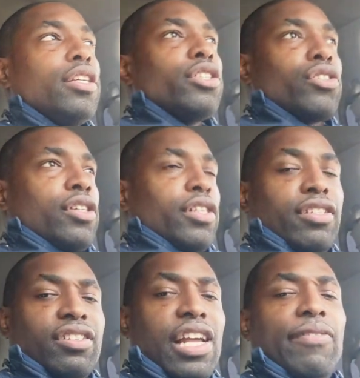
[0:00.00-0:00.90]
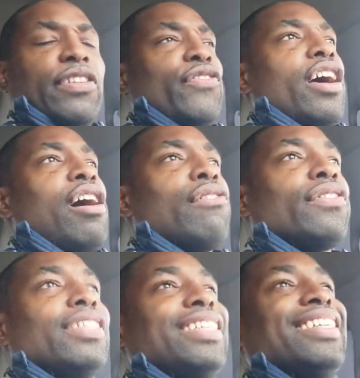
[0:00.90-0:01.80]
So then it's the safety valve.
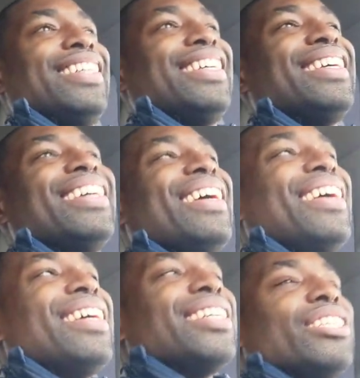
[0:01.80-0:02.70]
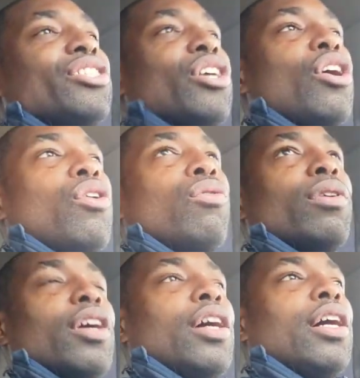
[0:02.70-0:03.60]
So
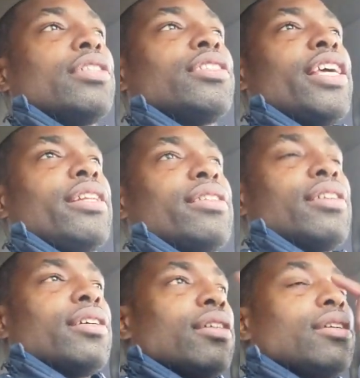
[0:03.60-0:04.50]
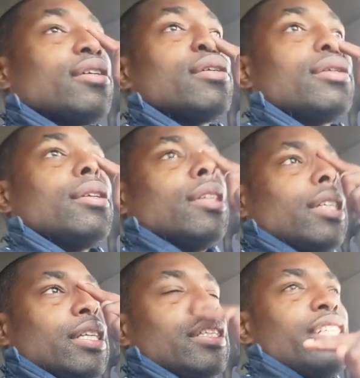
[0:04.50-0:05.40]
take the
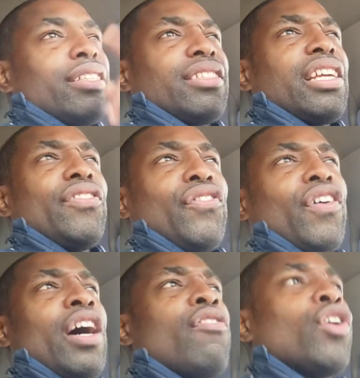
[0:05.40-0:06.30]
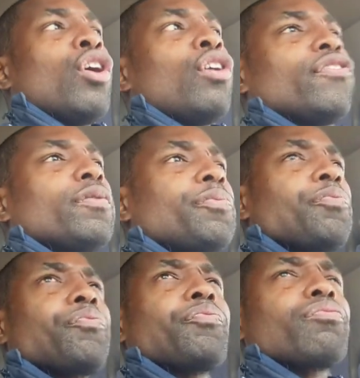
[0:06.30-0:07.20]
safety valve off.
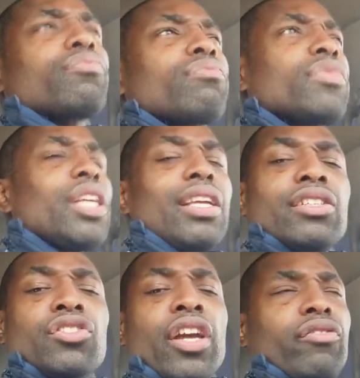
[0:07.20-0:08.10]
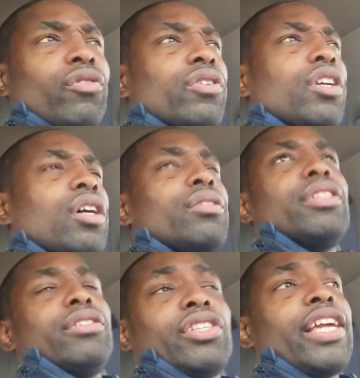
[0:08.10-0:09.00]
Check,
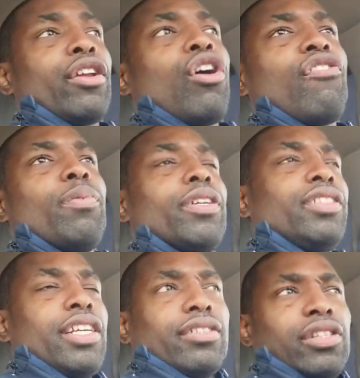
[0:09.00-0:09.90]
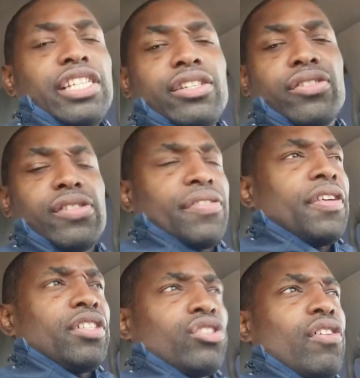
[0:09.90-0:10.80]
didn't take it off, but take the
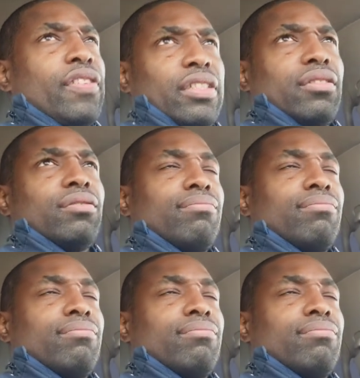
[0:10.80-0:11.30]
things off the